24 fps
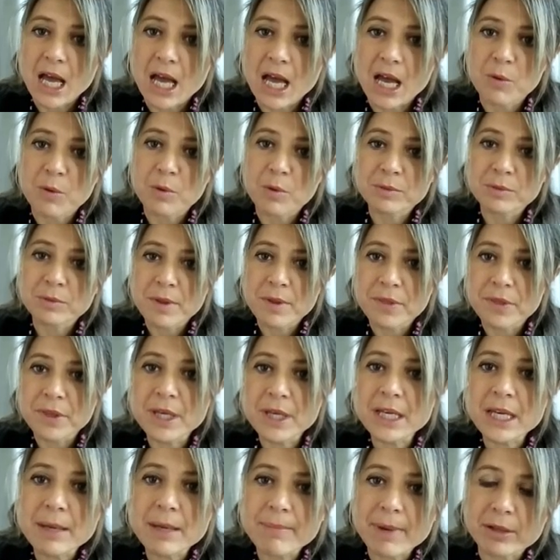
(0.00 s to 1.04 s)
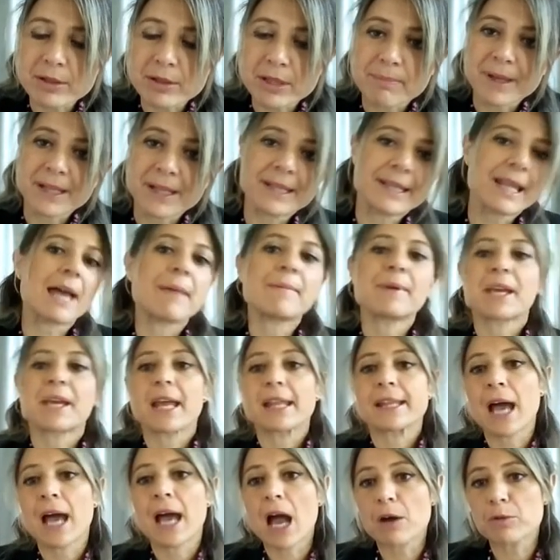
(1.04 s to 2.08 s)
when we think about the pandemic
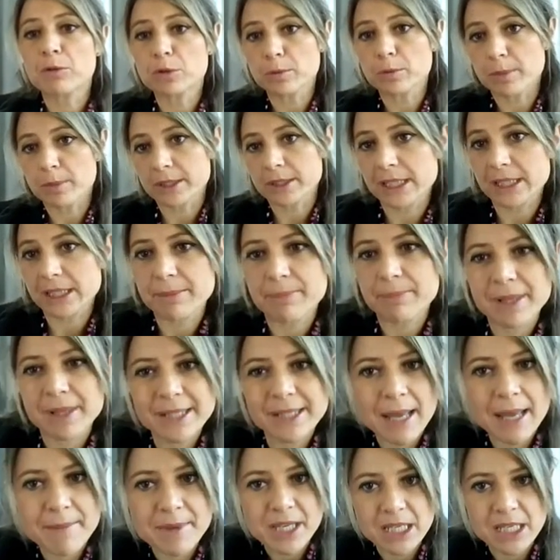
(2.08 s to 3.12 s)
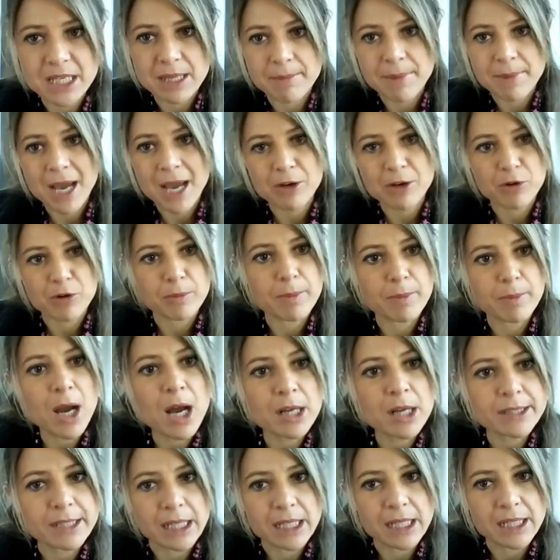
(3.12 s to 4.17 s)
and how to model the pandemic in a macro
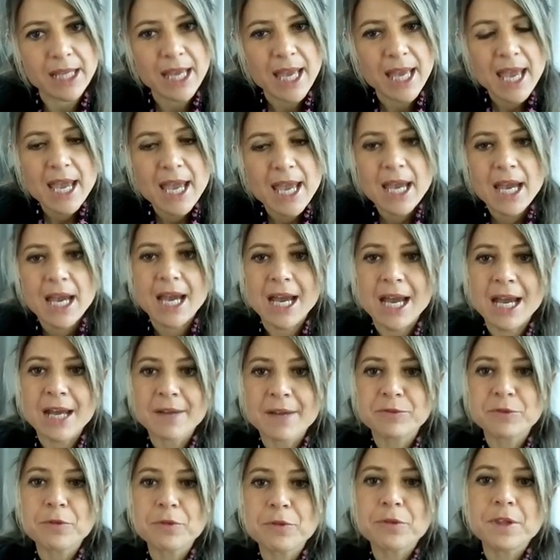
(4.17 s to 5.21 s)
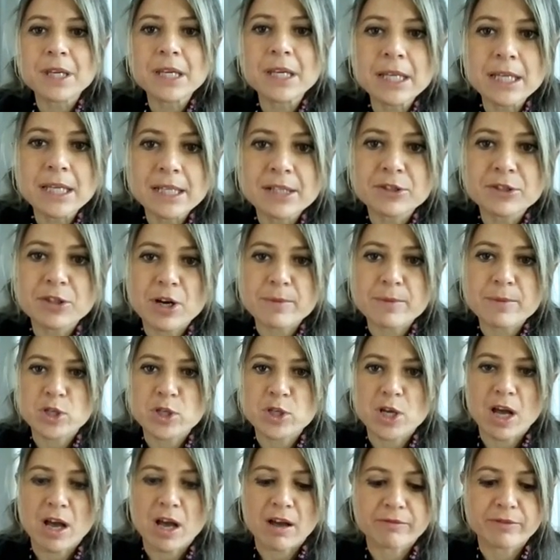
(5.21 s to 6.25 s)
model, to think in
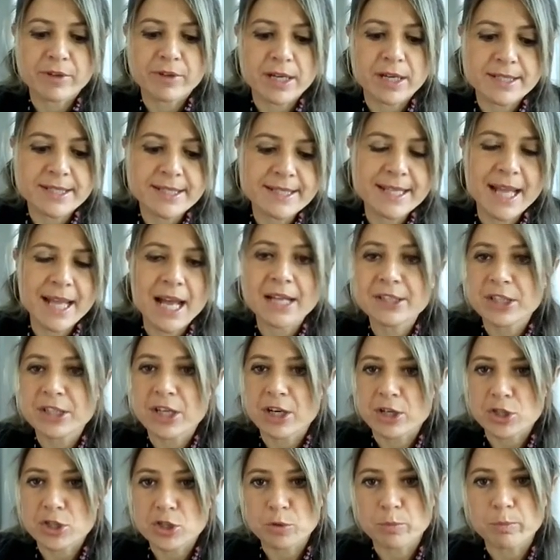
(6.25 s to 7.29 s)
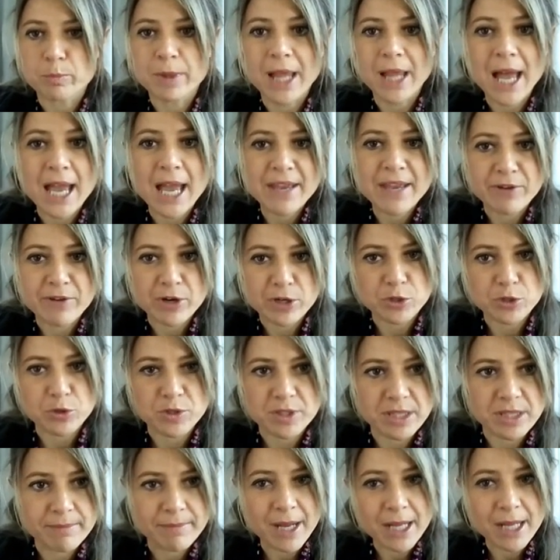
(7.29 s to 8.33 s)
terms of standard supply
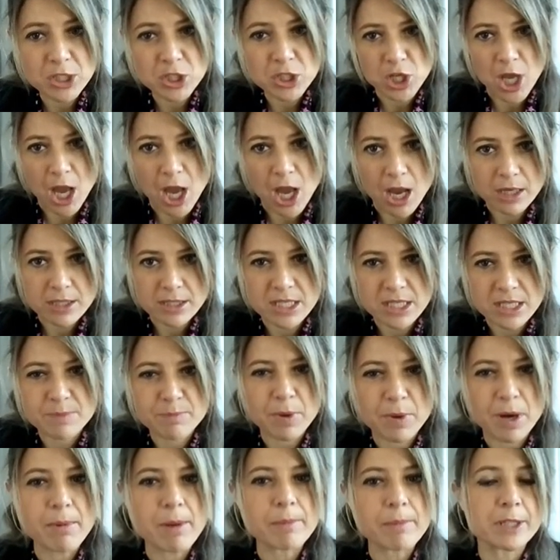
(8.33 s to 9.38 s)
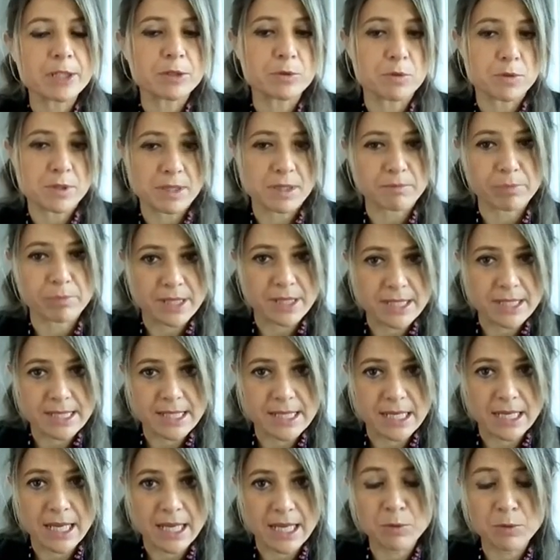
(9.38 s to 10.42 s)
versus demand shocks is probably too
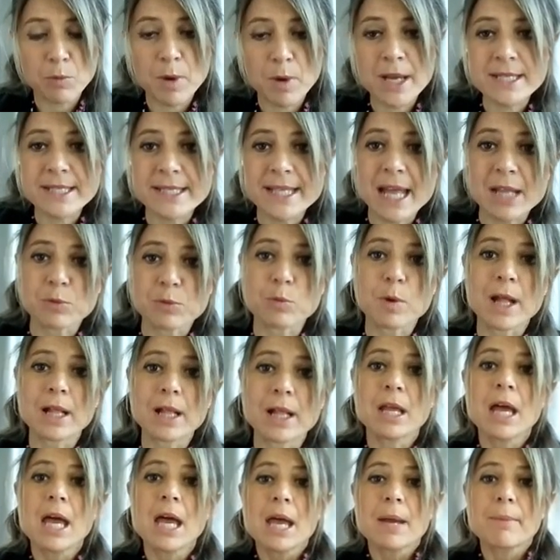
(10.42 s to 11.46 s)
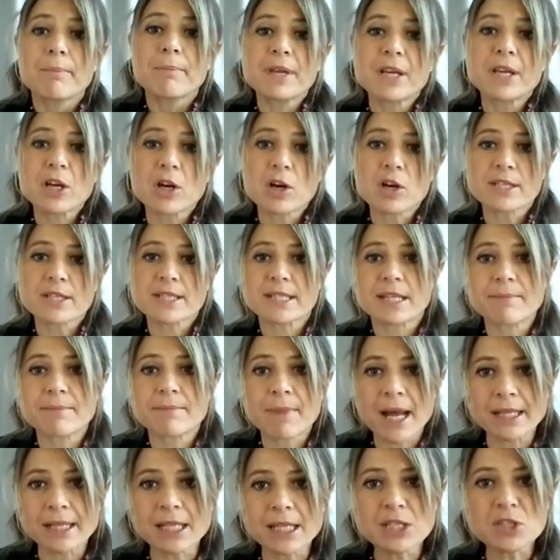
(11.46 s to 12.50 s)
simplistic. And why is that? Well, because
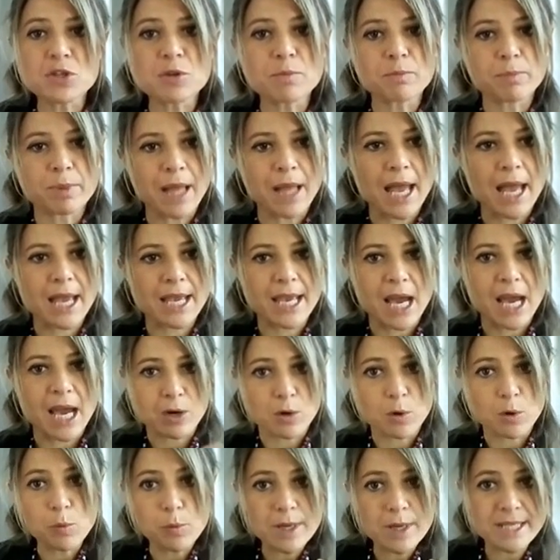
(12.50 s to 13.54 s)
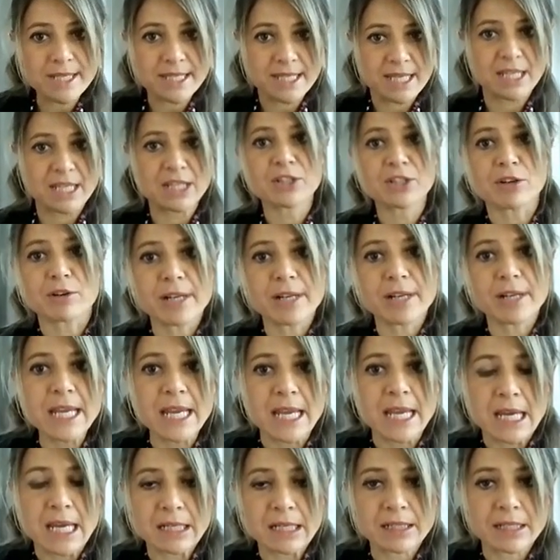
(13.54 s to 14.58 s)
demand and supply are always
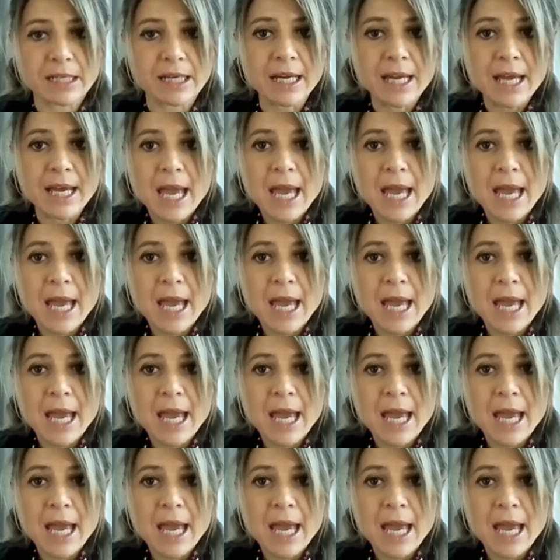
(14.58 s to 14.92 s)
interlinked,